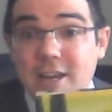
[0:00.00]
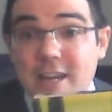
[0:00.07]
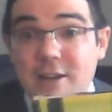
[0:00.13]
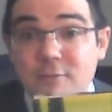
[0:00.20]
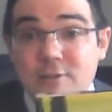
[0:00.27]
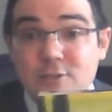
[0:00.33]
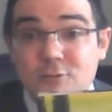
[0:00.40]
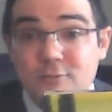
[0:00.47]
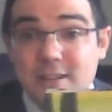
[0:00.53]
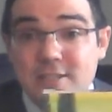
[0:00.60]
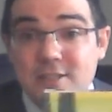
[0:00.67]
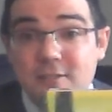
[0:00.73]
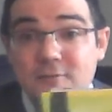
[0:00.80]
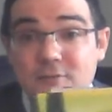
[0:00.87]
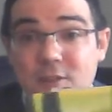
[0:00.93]
He was
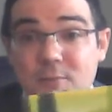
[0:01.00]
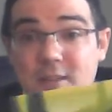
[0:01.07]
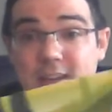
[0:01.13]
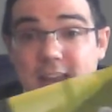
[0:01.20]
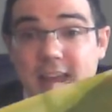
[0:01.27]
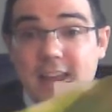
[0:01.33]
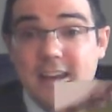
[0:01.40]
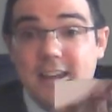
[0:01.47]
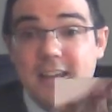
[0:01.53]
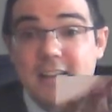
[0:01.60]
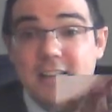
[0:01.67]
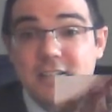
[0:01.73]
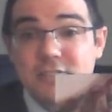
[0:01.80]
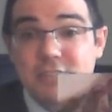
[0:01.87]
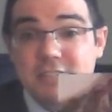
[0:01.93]
risen from the dead,
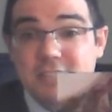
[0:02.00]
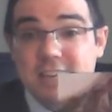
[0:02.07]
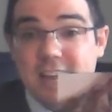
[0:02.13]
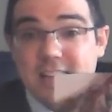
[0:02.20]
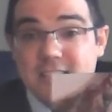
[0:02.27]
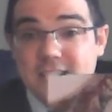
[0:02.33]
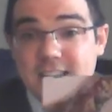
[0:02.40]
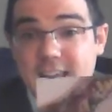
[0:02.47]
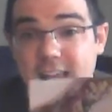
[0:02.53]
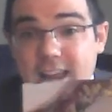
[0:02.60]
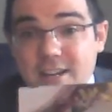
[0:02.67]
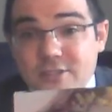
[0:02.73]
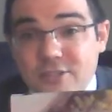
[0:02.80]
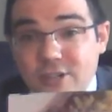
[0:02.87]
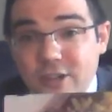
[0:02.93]
just as the
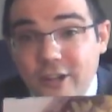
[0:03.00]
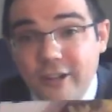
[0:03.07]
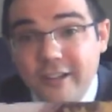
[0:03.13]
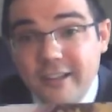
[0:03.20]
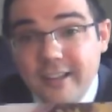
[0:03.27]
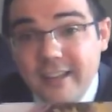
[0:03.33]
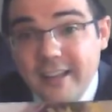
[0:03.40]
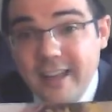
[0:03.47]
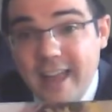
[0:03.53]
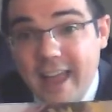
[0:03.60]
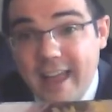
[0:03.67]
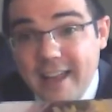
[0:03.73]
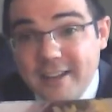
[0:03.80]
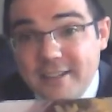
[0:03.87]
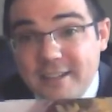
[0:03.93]
angel
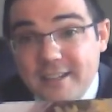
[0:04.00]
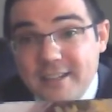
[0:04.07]
had,